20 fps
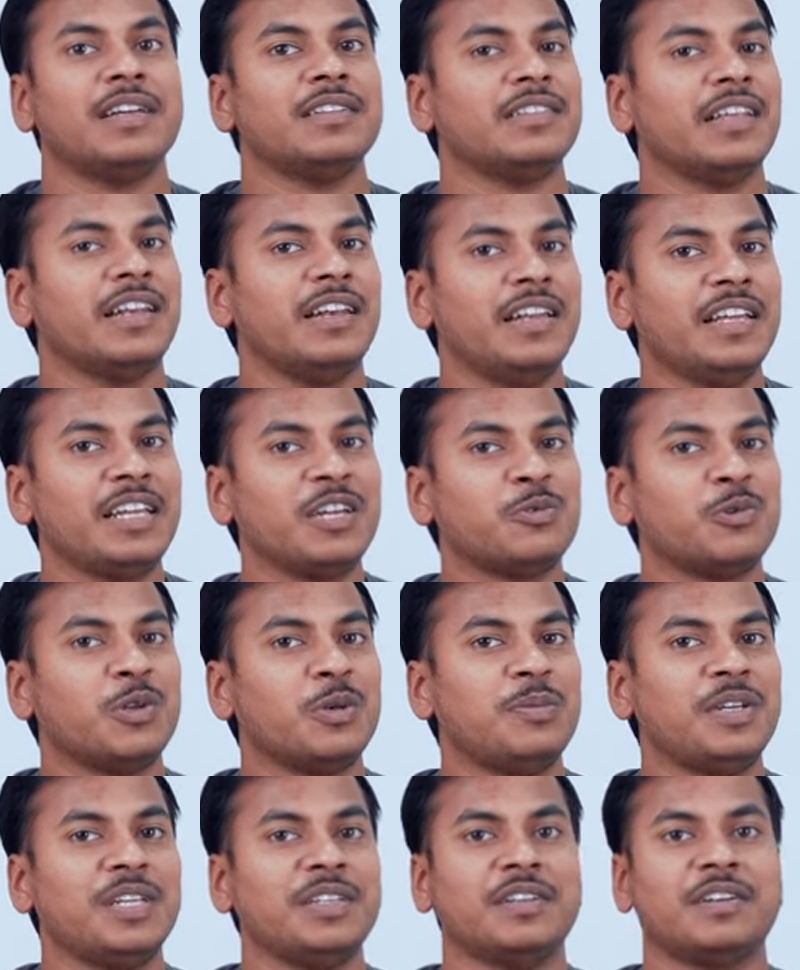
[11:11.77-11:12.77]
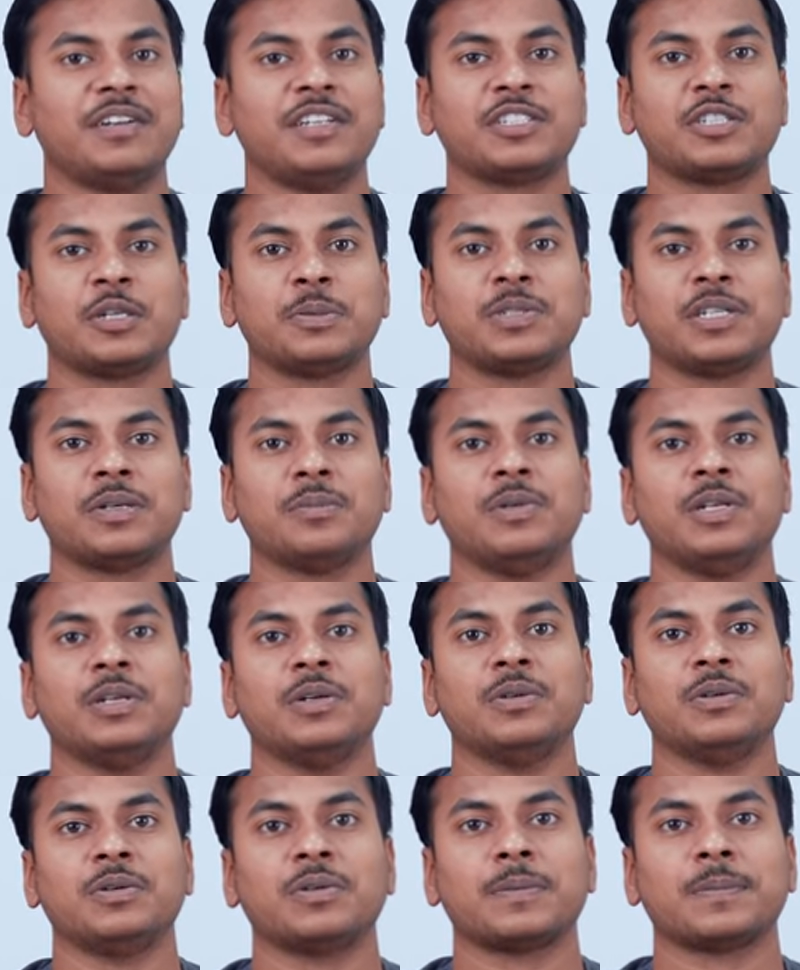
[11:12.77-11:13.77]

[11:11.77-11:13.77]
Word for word: The link will be in the description below.